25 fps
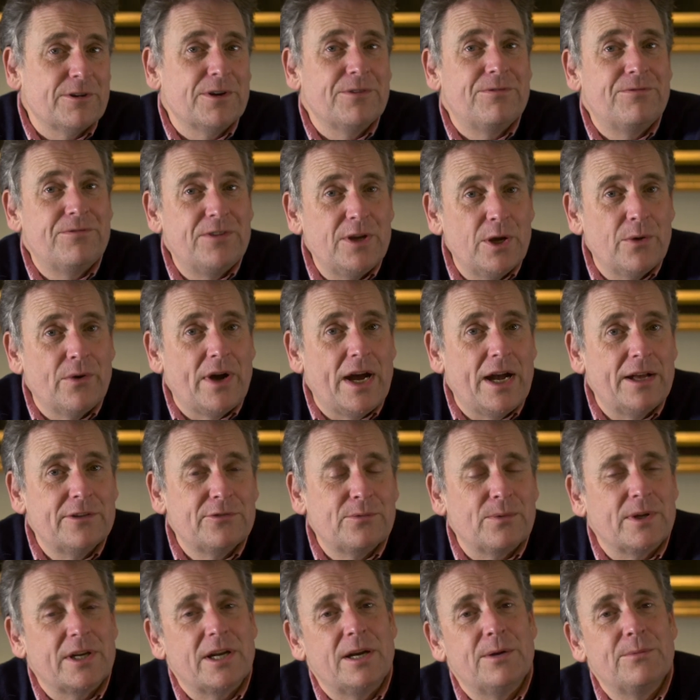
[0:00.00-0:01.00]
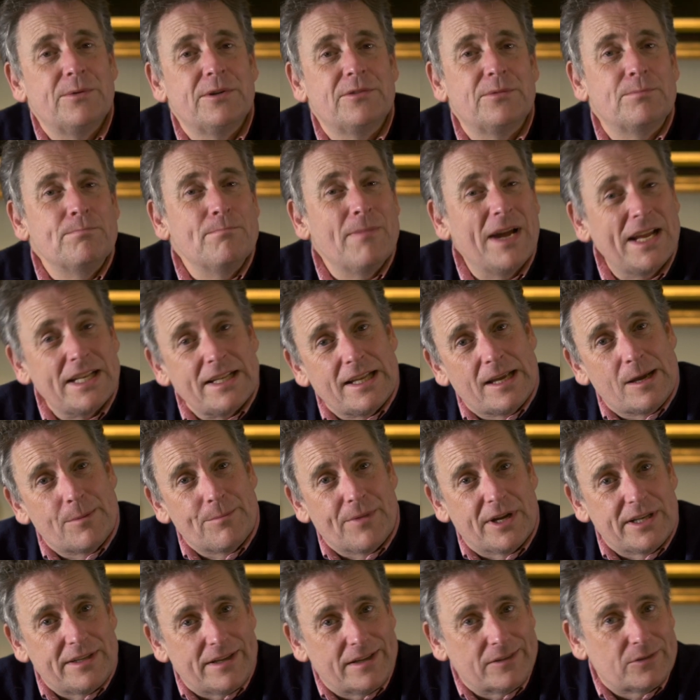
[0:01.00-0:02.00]
a few hours when I was mainly at
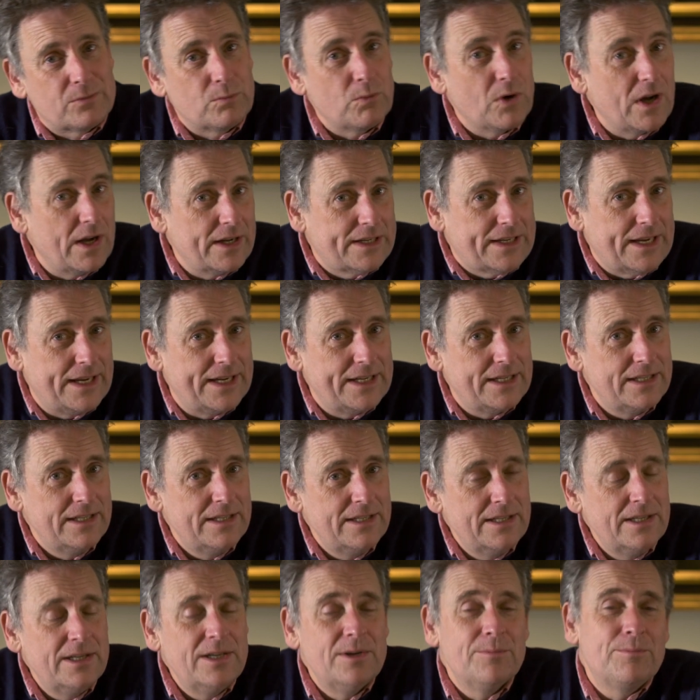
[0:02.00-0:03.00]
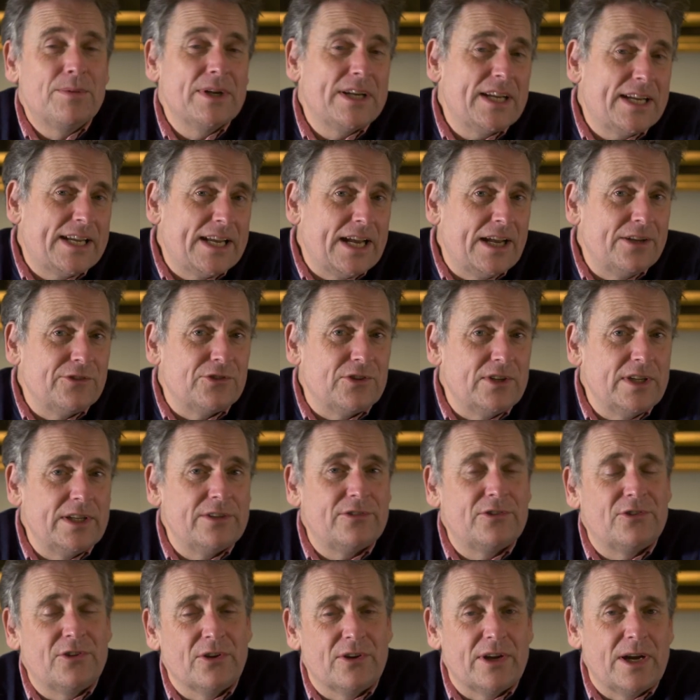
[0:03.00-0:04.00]
my desk working, but occasionally
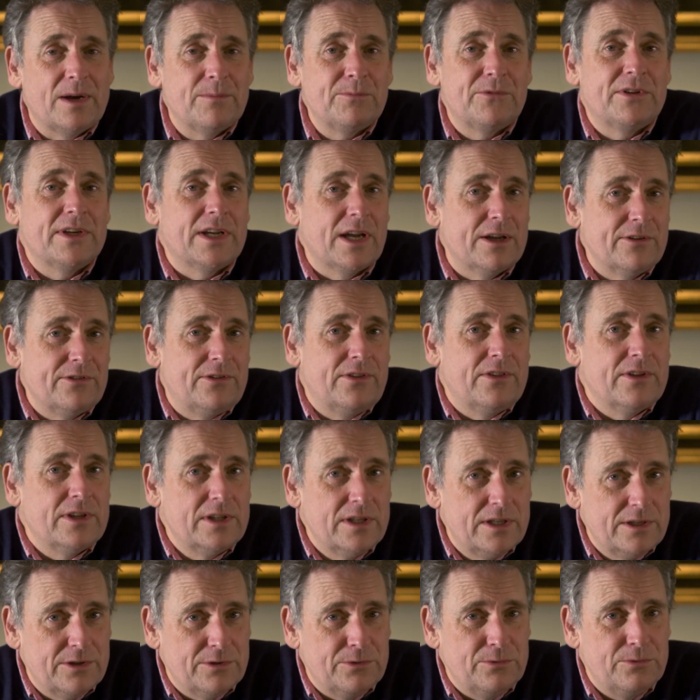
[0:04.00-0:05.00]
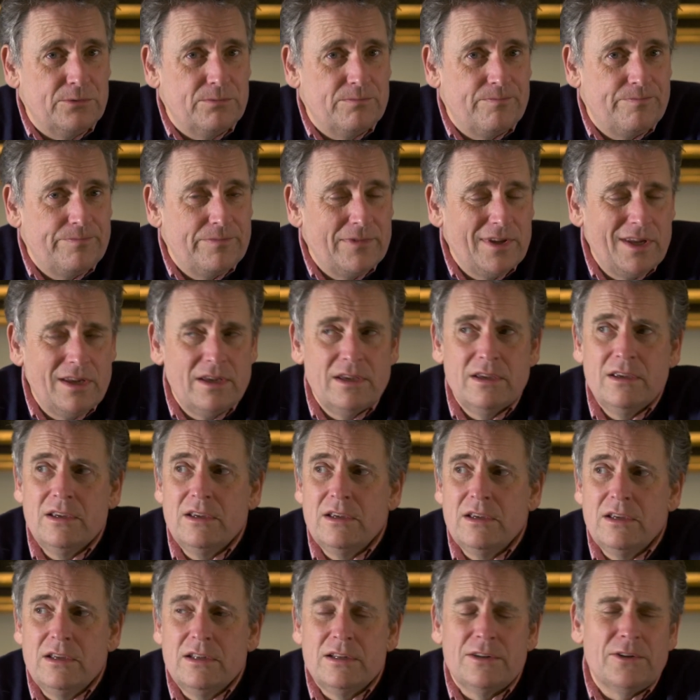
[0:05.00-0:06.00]
stood up to go to the loo.
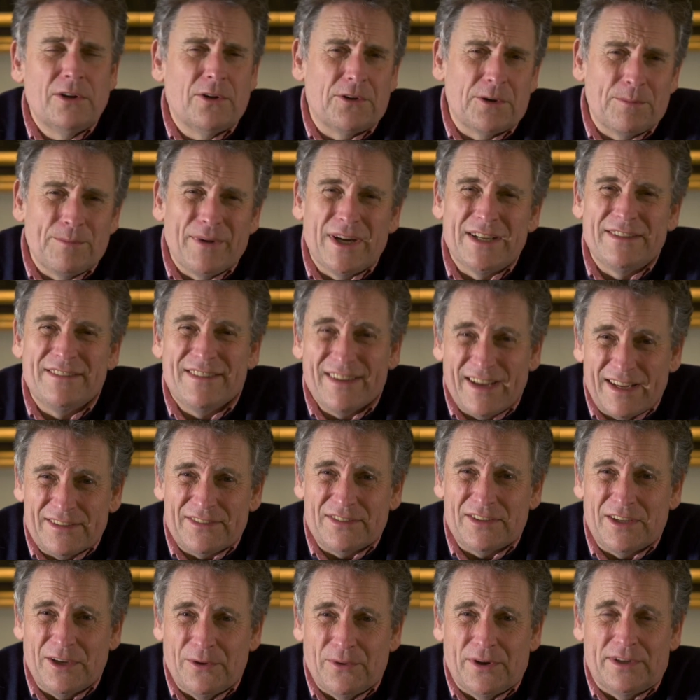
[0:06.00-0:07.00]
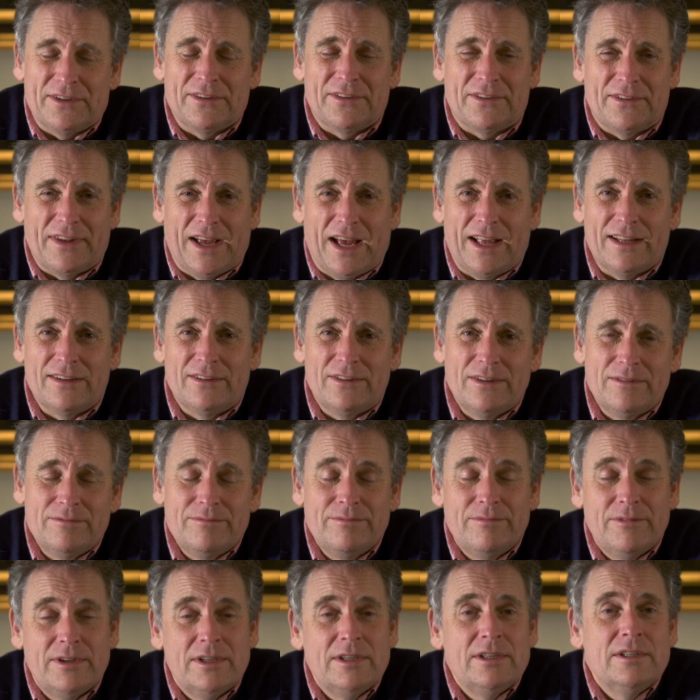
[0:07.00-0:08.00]
Not at my desk, you understand,
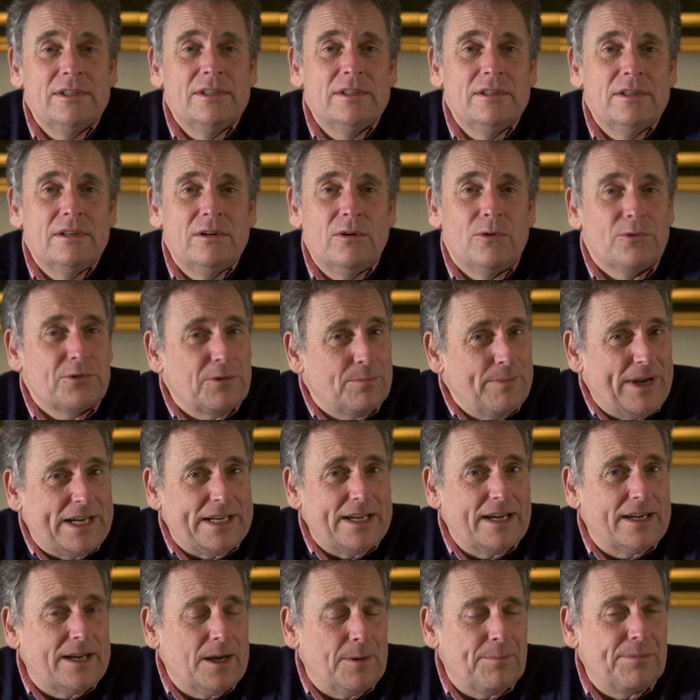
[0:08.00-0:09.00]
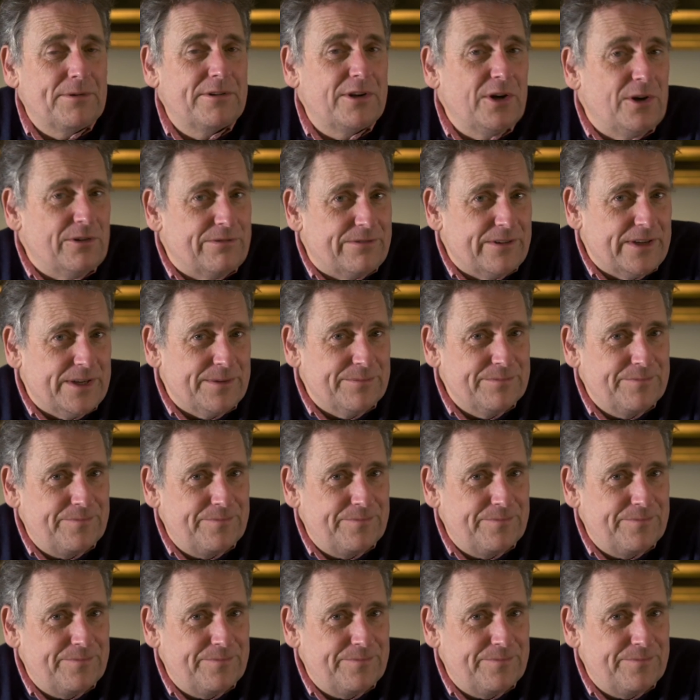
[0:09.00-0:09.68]
or to make a cup of coffee.